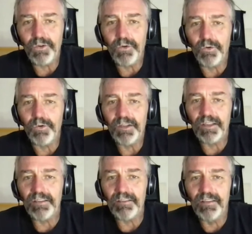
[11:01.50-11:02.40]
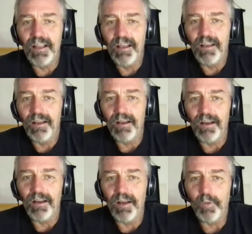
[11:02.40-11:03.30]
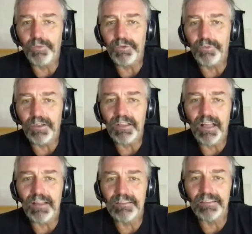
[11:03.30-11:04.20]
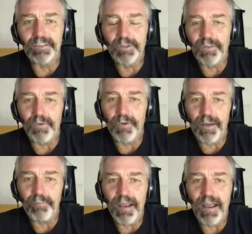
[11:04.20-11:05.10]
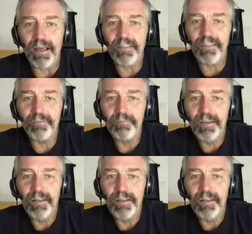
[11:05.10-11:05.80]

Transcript: also can help you realize that you're on the right path